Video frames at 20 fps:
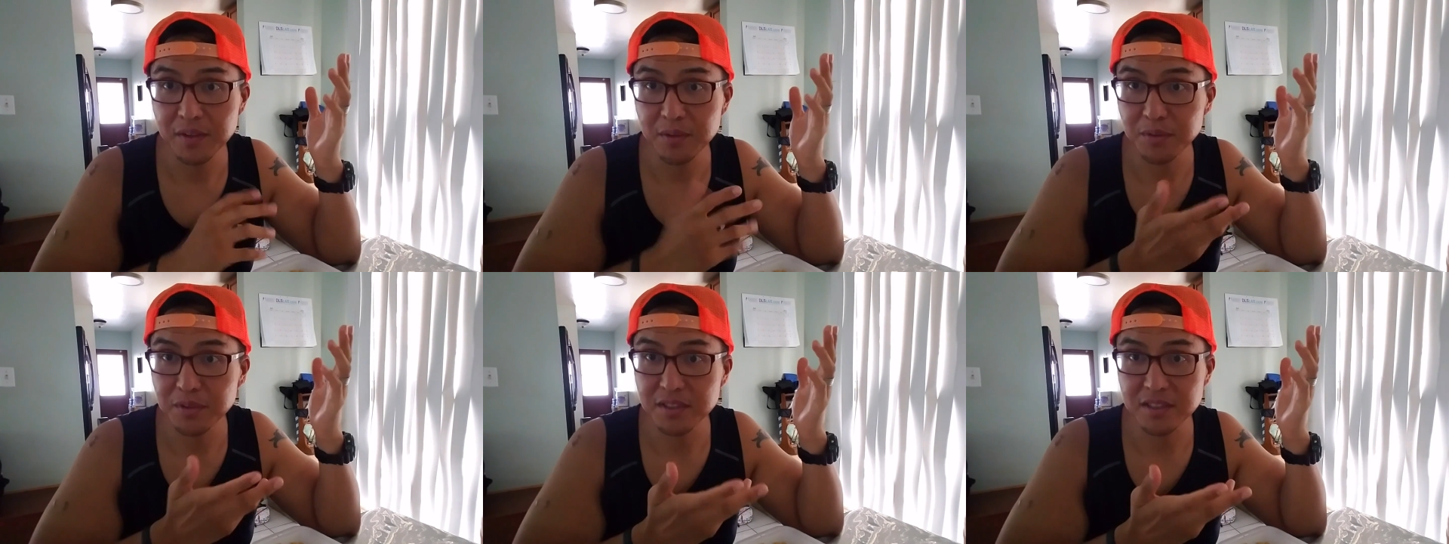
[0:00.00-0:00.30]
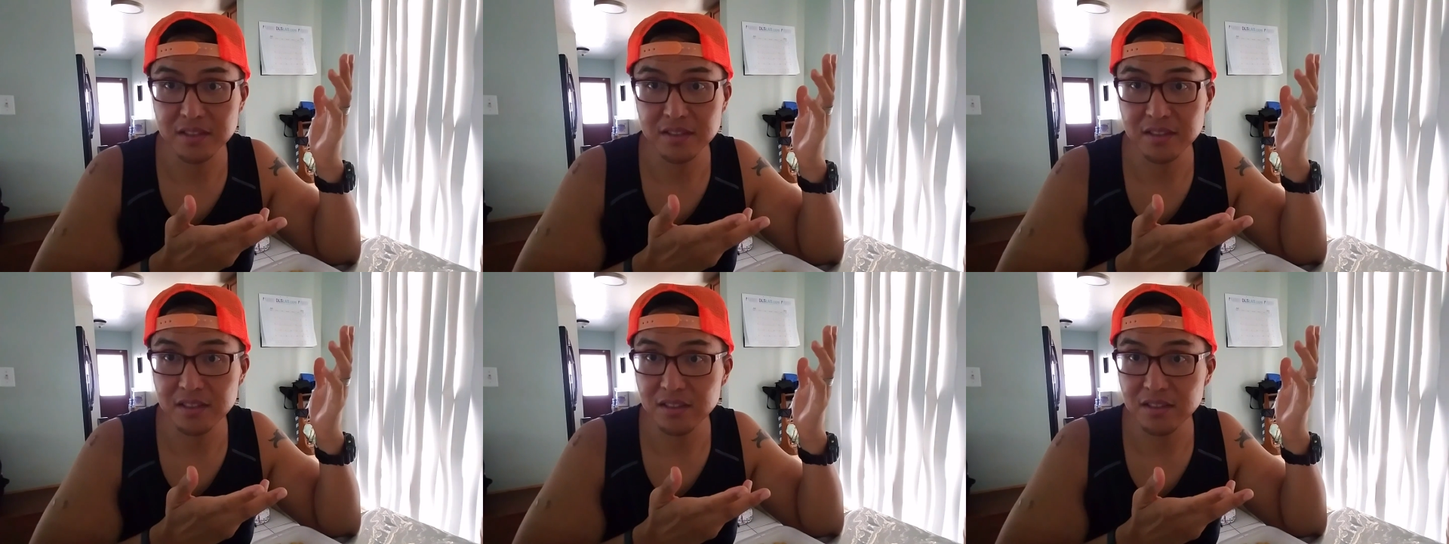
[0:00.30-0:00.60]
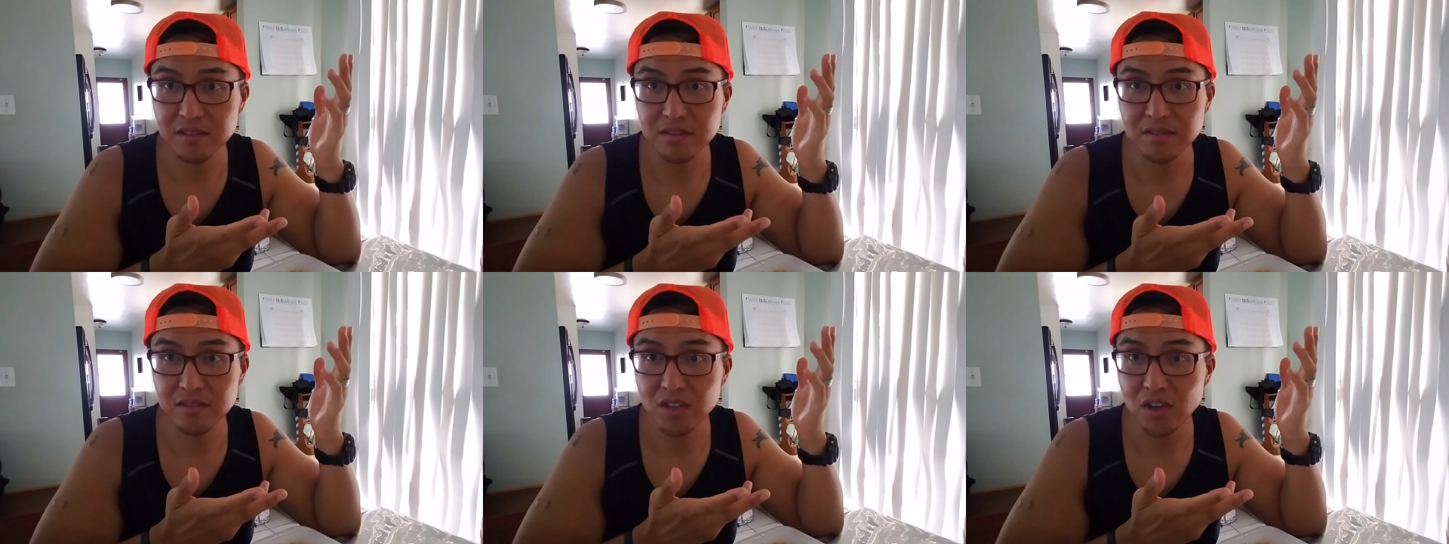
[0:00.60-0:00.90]
which is the
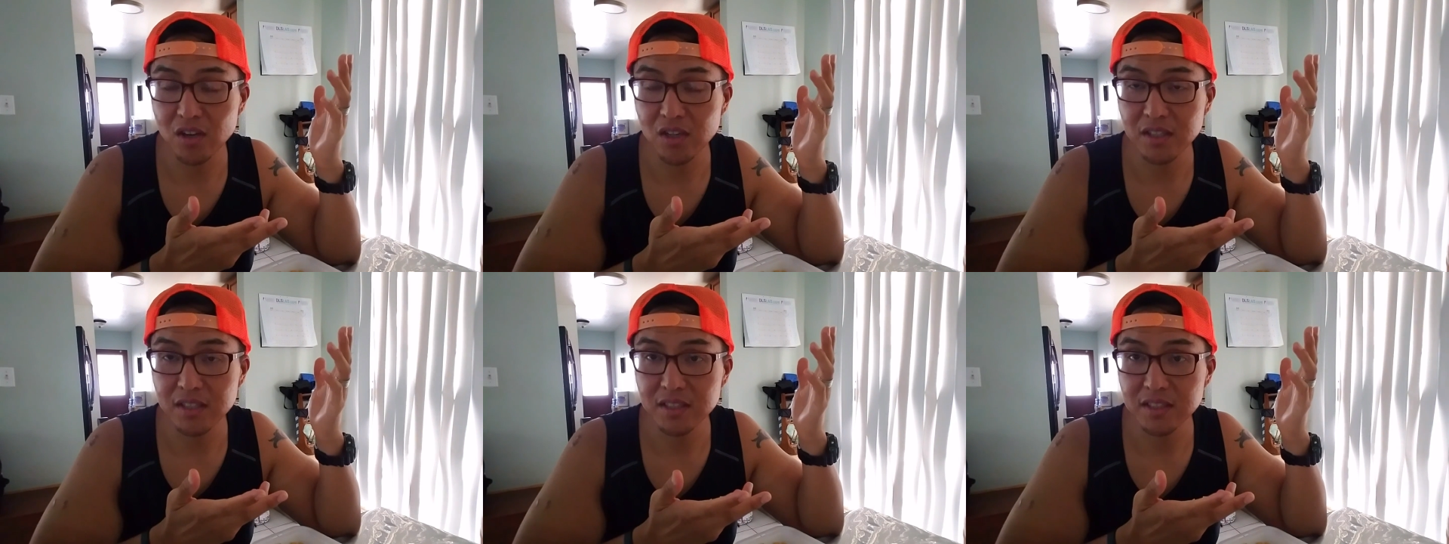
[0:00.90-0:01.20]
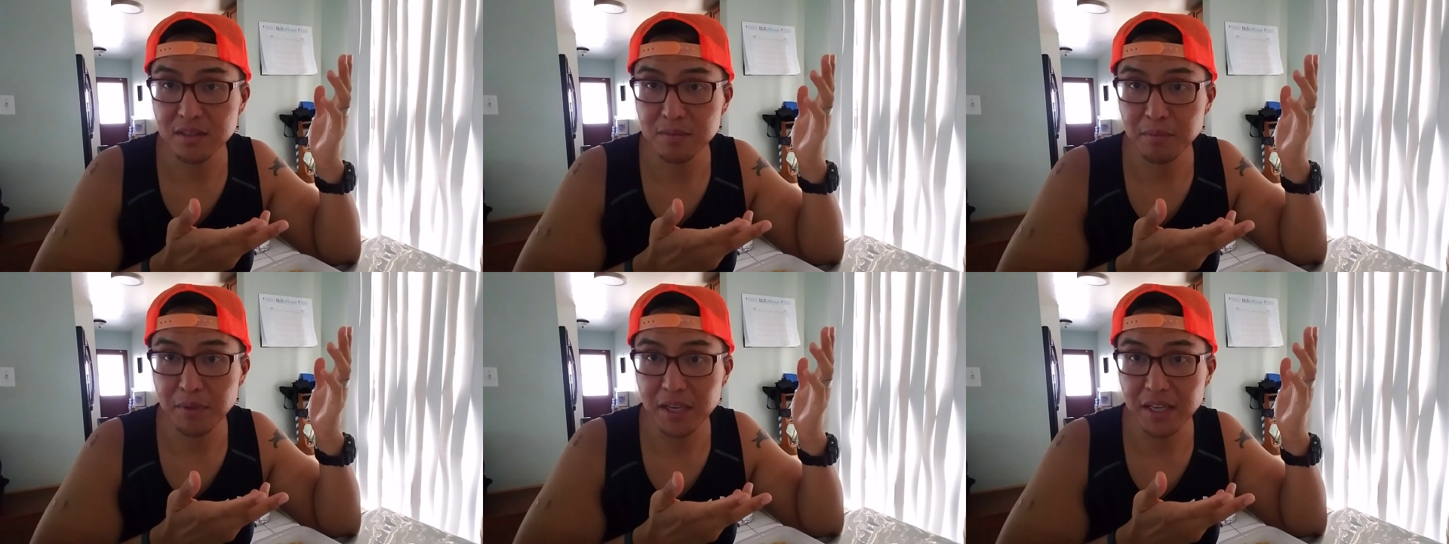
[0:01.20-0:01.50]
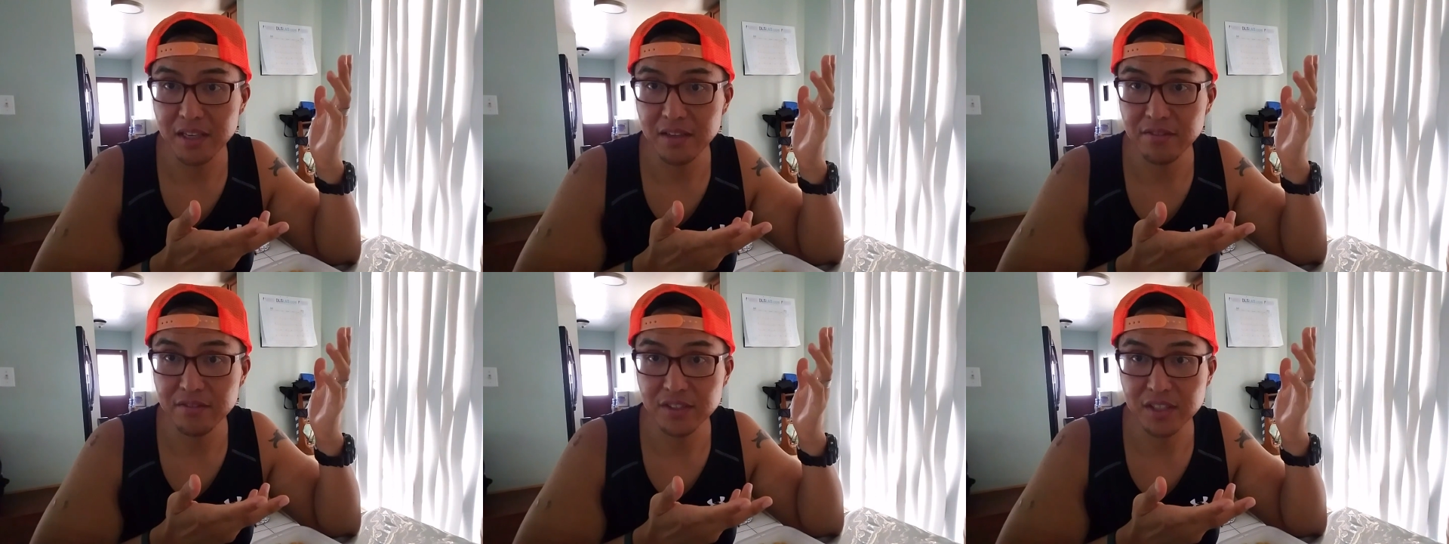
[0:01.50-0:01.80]
tallest
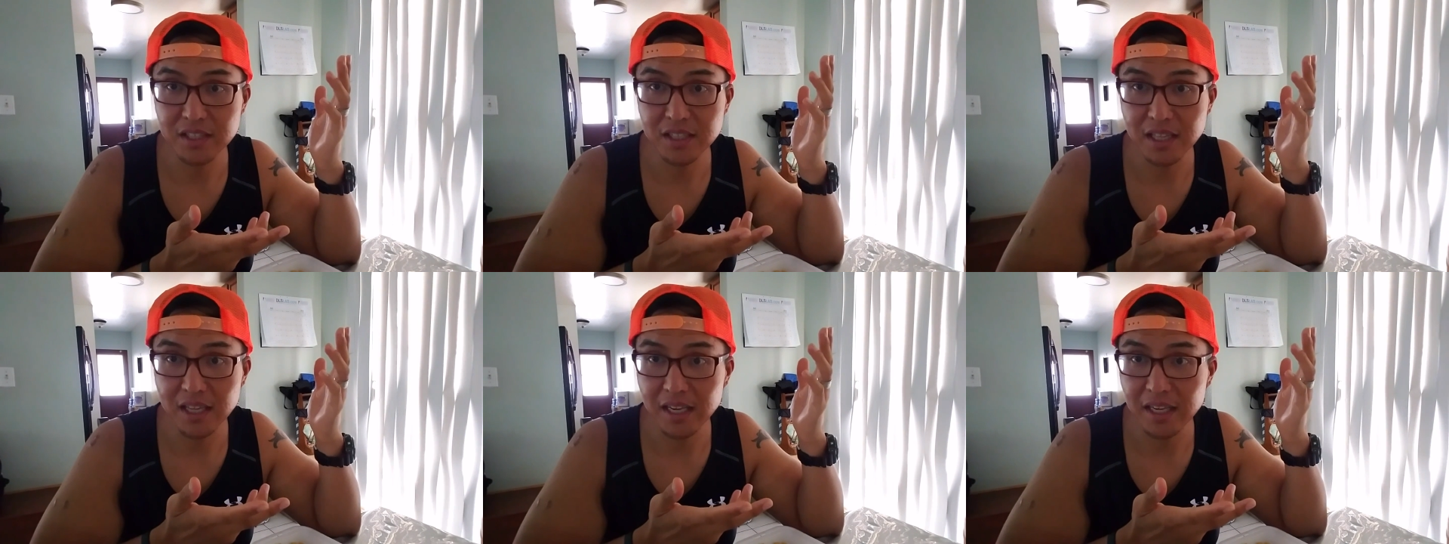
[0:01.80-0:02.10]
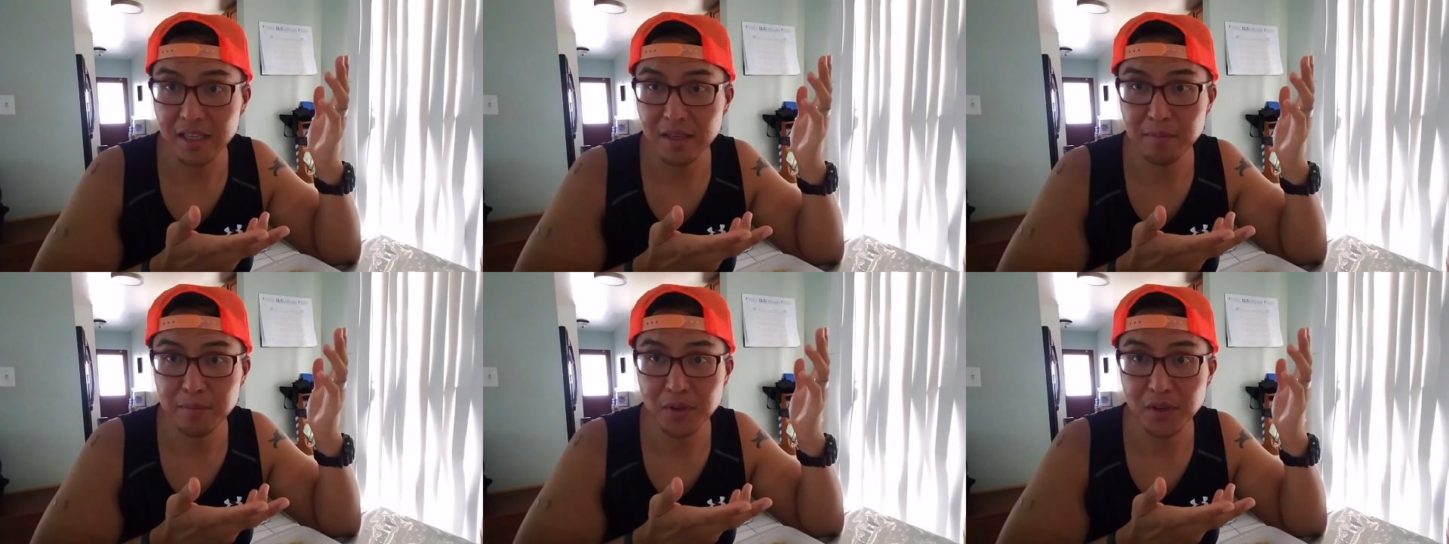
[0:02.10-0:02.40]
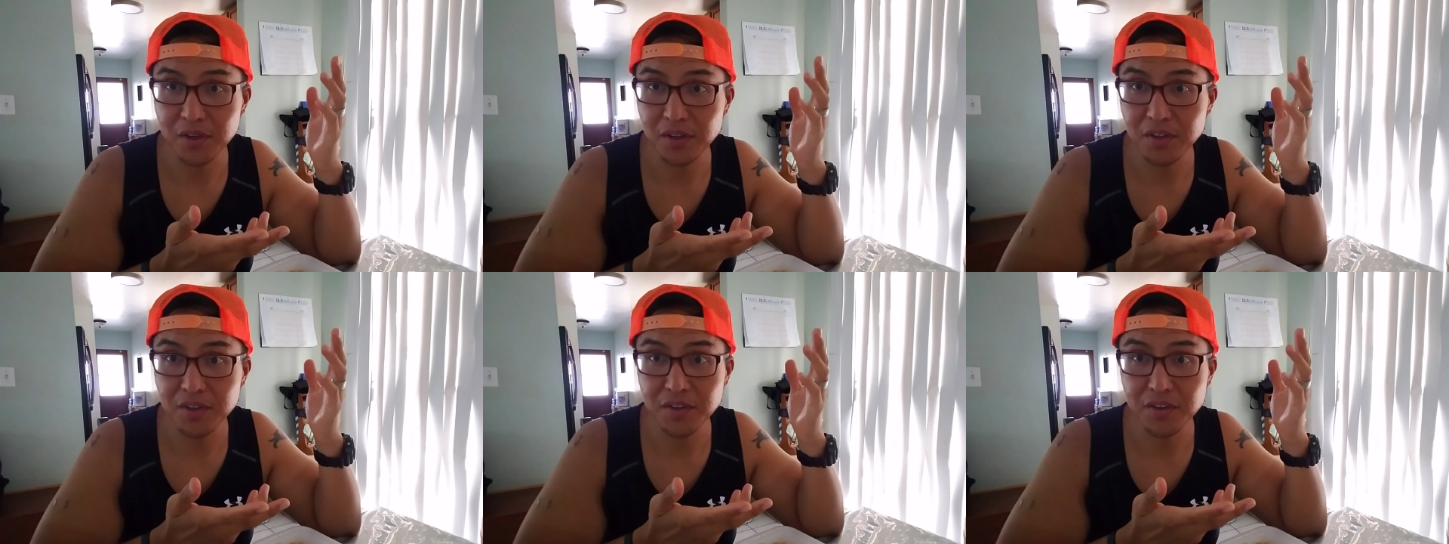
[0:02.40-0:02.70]
paved climb
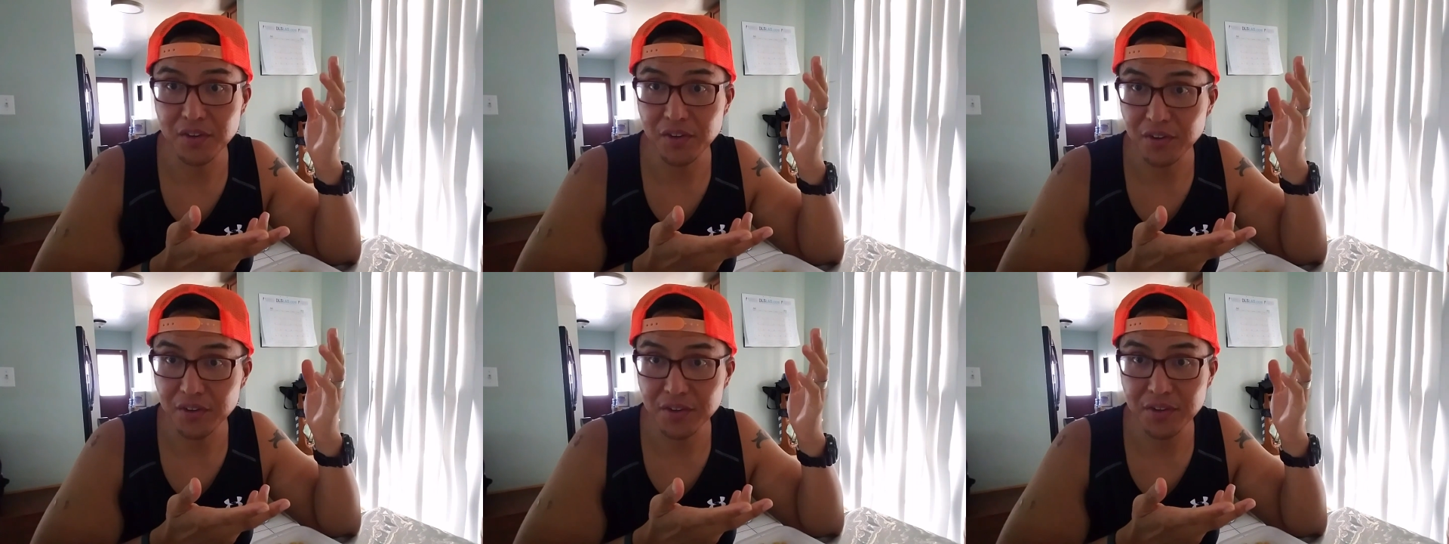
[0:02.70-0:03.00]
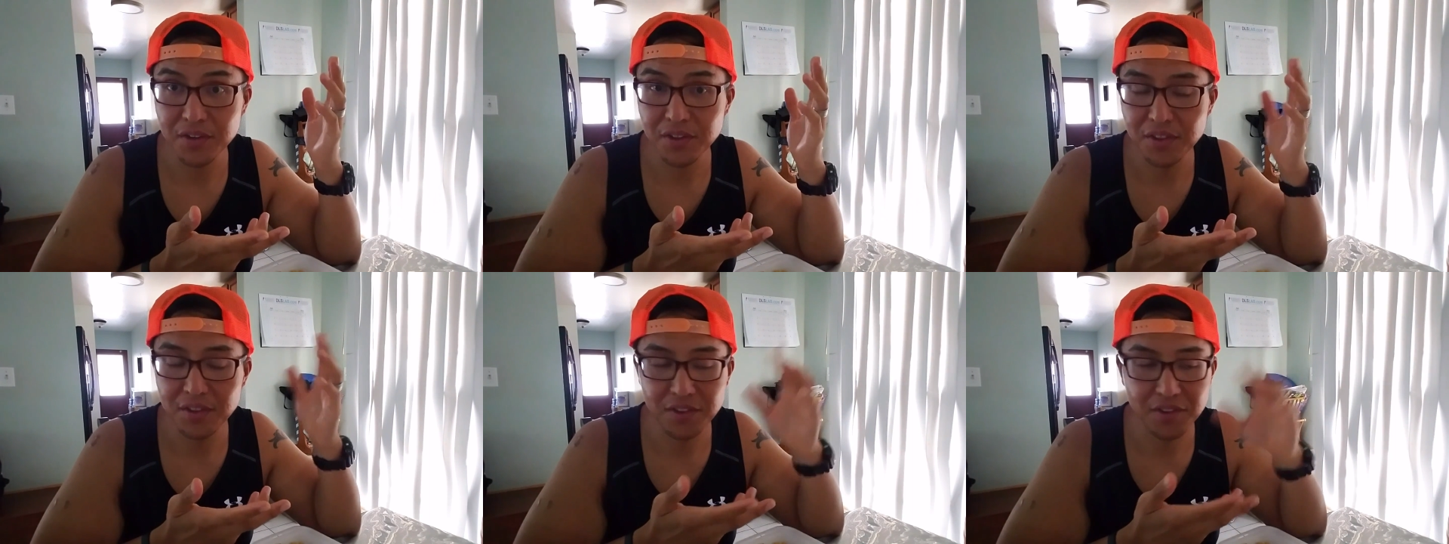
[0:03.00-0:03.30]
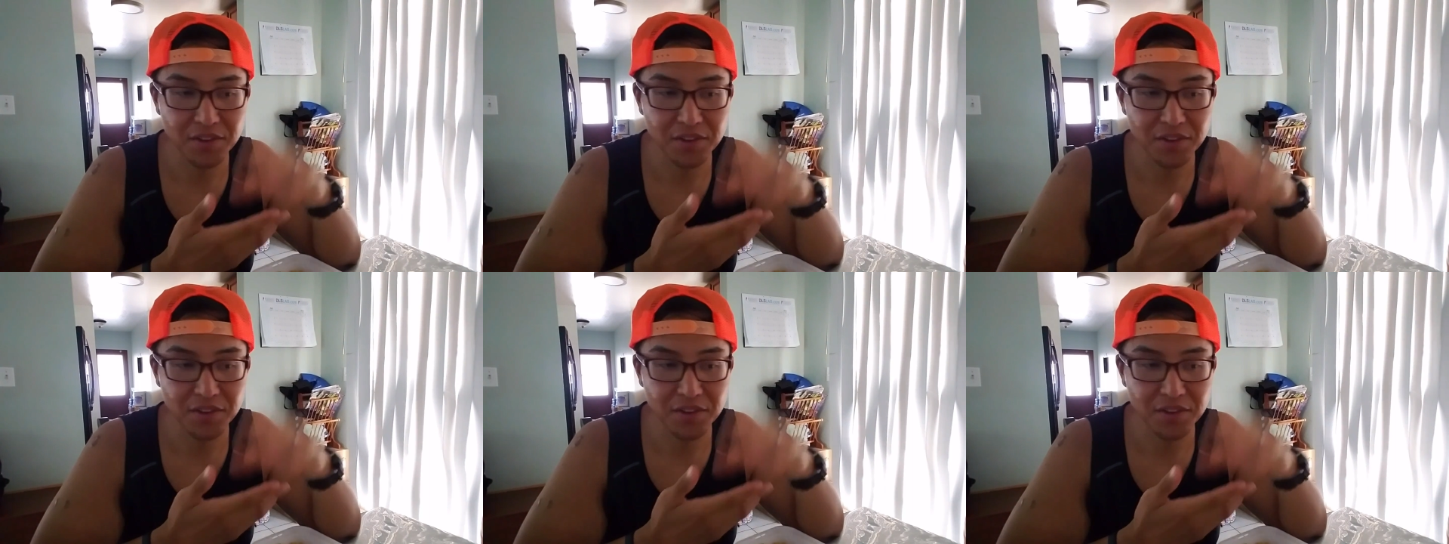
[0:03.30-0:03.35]
on Earth,